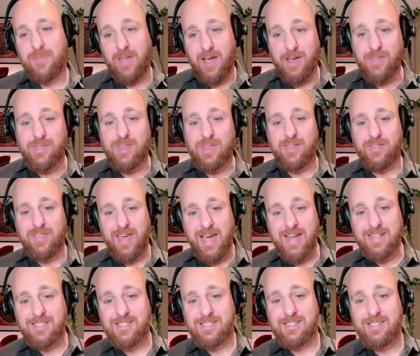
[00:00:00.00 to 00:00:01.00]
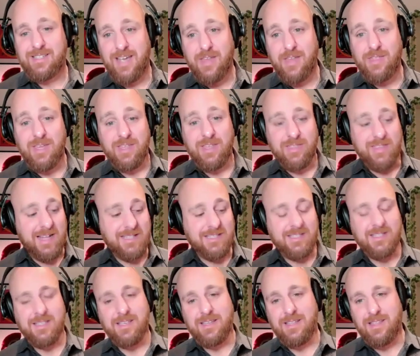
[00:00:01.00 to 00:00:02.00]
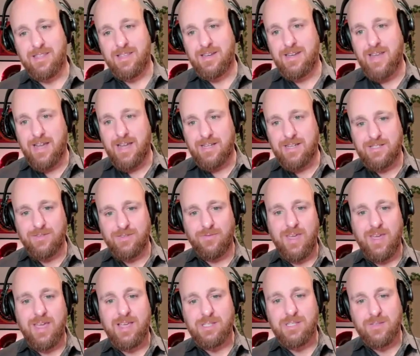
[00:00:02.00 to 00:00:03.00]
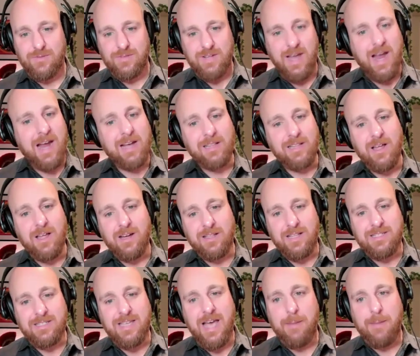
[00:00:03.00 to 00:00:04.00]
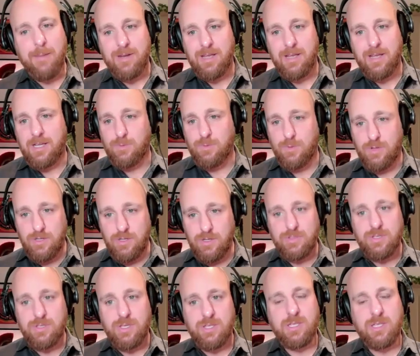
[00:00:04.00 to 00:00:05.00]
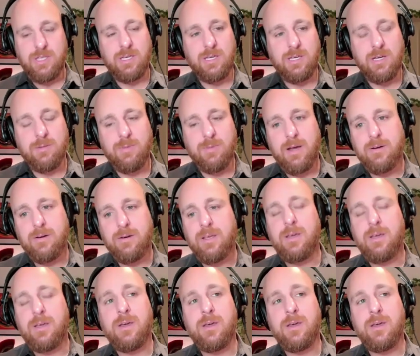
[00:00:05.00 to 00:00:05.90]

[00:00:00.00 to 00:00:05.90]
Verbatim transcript: I think that's the next phase of dialogue that's happening, because we're used to thinking about,